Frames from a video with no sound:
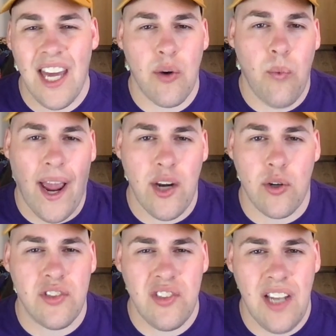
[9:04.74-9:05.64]
of
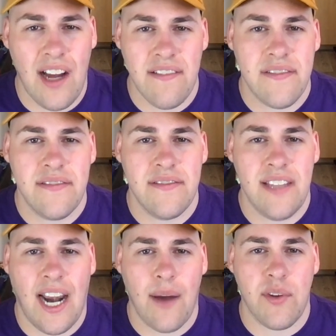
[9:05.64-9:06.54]
writer stuff
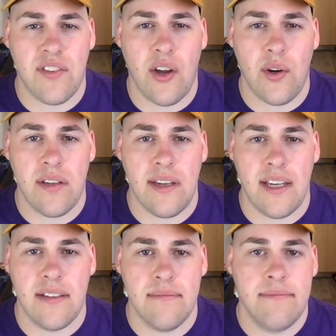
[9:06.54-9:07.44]
that I was
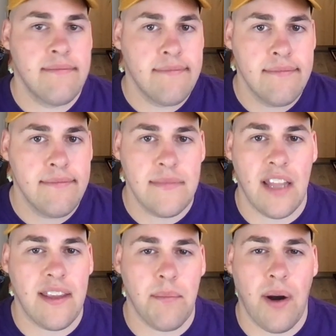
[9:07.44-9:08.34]
noticing.
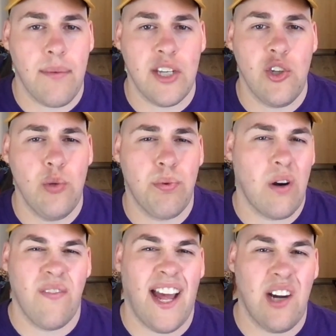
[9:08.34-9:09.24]
Nothing probably too
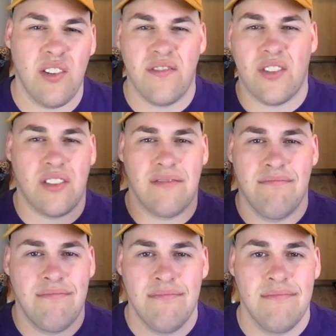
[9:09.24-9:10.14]
profound for
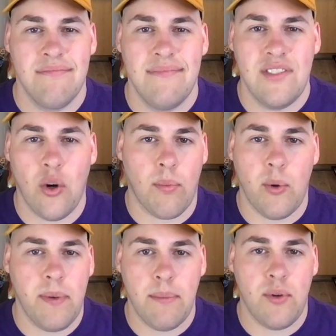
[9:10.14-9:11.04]
normal
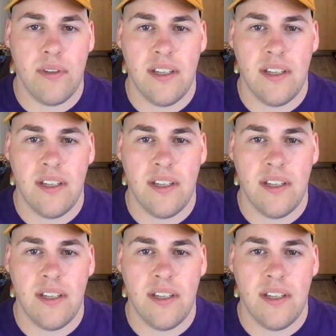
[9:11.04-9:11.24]
people,